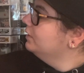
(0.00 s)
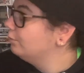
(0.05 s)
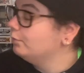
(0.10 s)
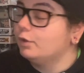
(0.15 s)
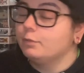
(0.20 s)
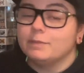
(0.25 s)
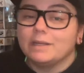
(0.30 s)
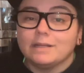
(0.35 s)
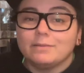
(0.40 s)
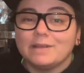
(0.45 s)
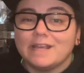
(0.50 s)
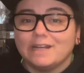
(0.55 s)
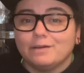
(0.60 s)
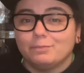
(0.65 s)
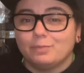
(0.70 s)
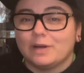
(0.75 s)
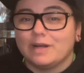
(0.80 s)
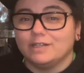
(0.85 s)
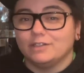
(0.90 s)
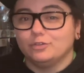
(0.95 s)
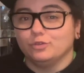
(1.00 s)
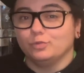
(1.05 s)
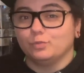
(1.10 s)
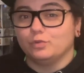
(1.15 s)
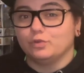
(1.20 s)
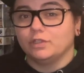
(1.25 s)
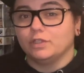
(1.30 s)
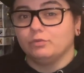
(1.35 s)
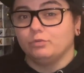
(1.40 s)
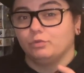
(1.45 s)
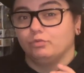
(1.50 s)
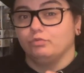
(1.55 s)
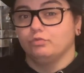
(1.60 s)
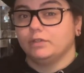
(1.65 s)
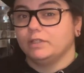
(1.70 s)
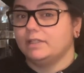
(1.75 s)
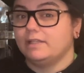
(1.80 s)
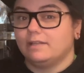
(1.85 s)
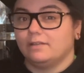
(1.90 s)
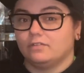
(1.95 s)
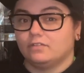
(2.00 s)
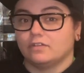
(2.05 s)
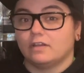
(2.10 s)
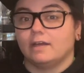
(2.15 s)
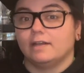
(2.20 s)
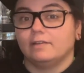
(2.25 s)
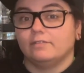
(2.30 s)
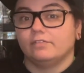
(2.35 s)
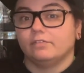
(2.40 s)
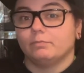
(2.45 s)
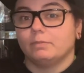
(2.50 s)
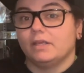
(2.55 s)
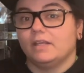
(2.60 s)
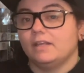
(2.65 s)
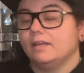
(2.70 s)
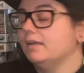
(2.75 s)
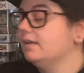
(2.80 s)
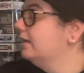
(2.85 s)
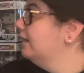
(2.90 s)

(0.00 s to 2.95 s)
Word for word: Mermaid Man and Barnacle Boy were really exciting for me.